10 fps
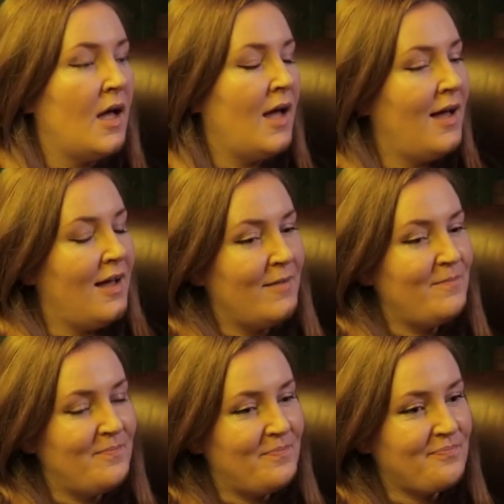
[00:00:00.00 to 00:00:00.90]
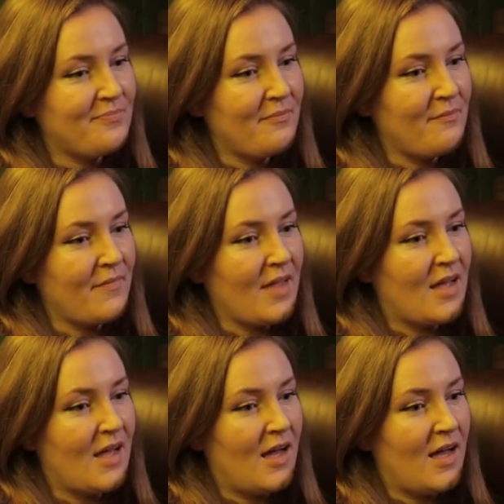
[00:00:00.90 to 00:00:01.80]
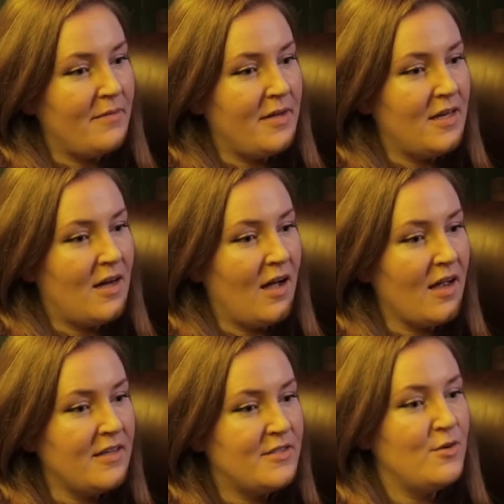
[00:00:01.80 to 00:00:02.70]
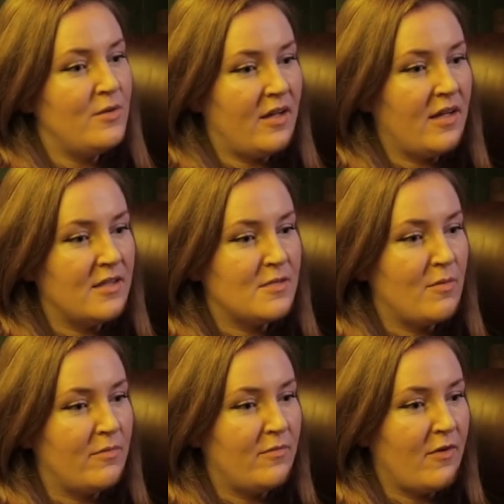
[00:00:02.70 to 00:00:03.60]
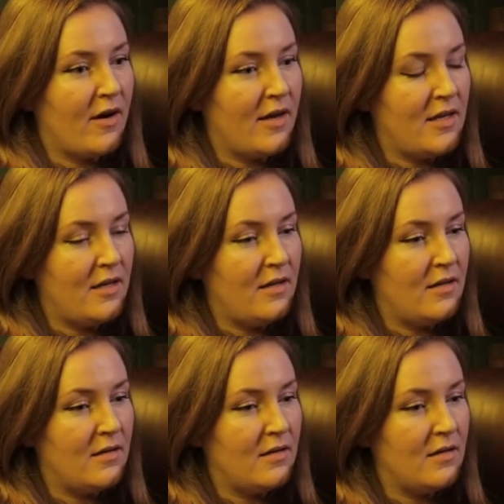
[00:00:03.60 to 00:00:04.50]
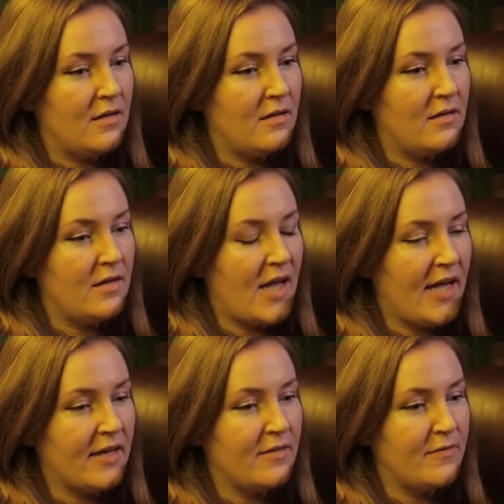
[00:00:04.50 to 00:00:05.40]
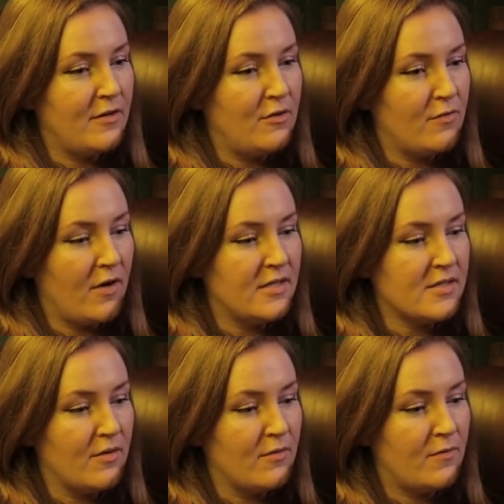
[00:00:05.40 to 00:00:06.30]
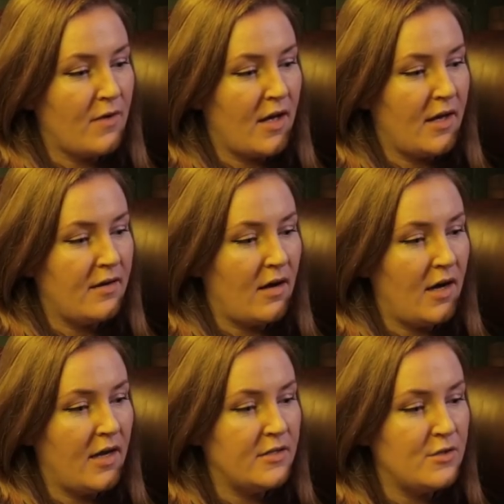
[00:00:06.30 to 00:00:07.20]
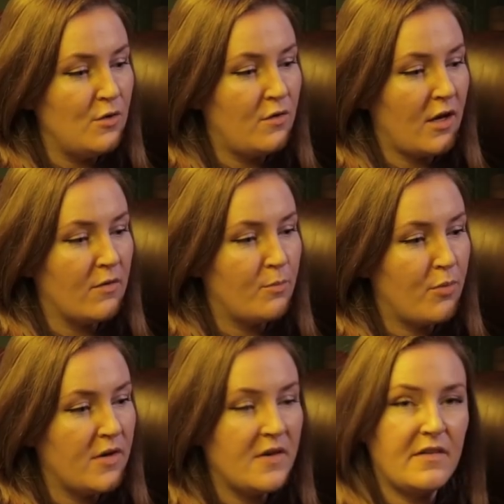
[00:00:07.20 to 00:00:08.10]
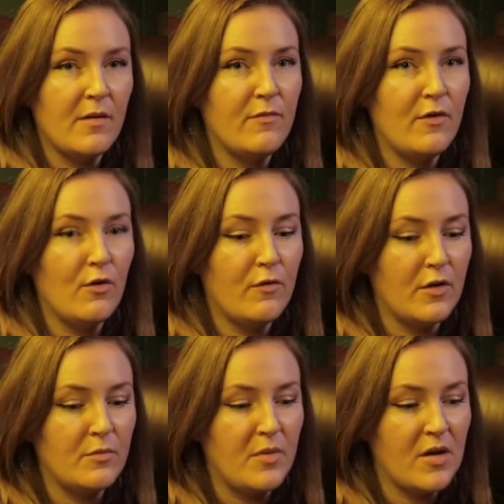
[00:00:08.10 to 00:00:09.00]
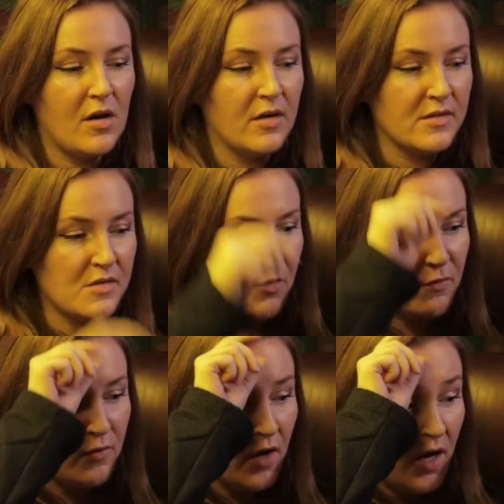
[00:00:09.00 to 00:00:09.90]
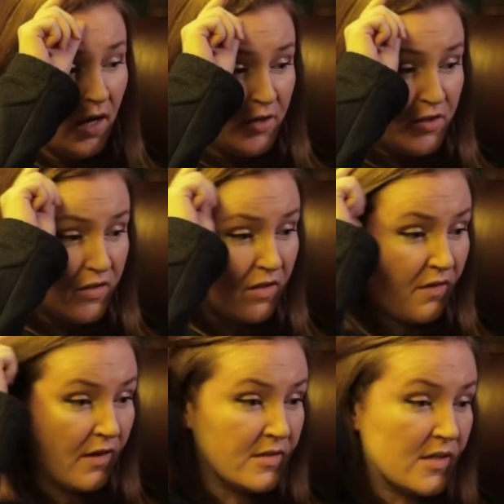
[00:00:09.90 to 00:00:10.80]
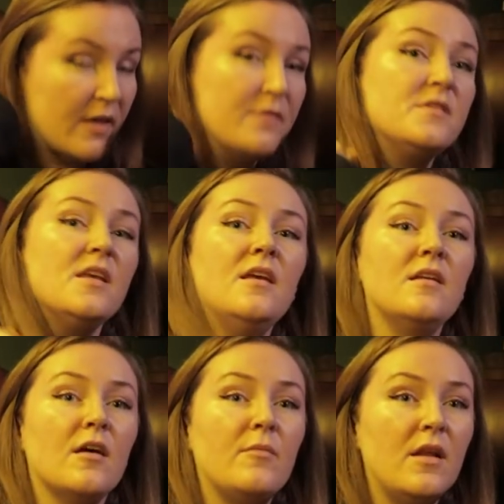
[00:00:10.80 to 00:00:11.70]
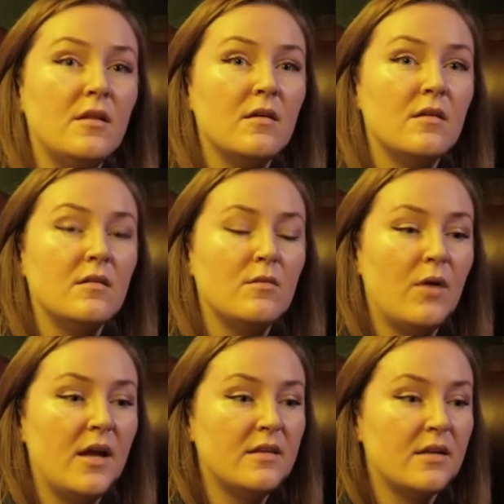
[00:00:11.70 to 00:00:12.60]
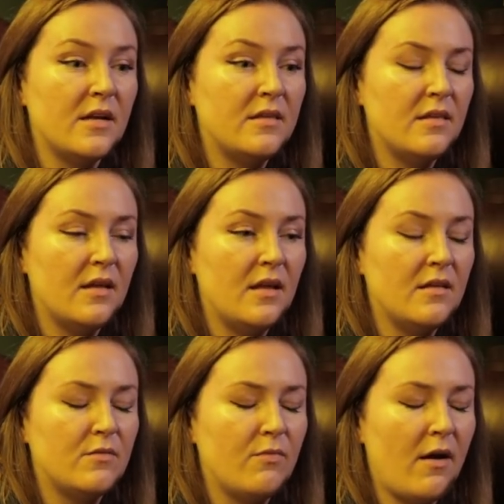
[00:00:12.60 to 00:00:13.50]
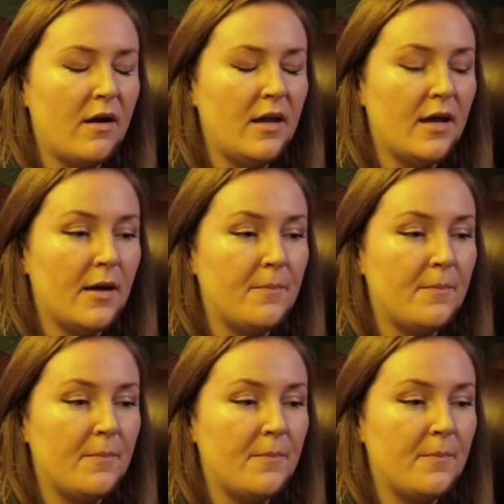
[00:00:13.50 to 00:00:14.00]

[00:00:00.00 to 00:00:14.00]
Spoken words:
I mean, I do think it's been very negative and divisive, and I do take a pretty dim view of it because of just the things that I've seen. I mean, the way that I it's very